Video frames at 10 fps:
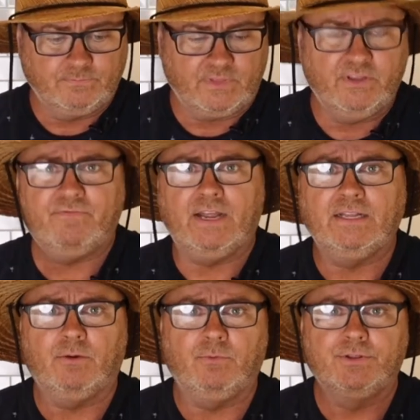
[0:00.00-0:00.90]
You find
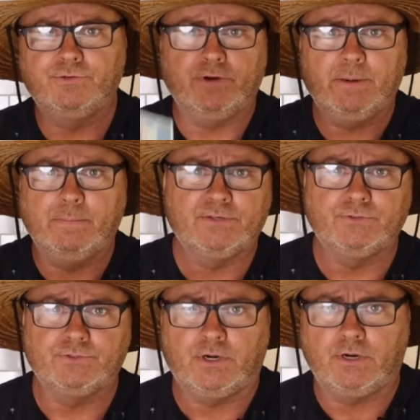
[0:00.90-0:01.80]
that where the drink
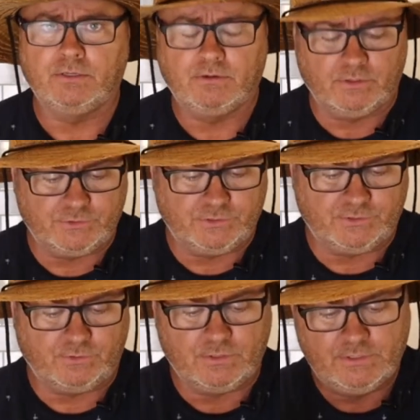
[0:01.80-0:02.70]
mixers are in the grocery
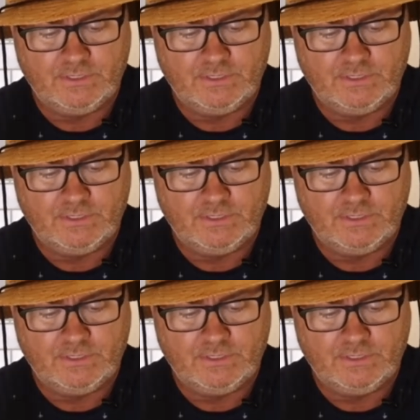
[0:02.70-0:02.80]
store.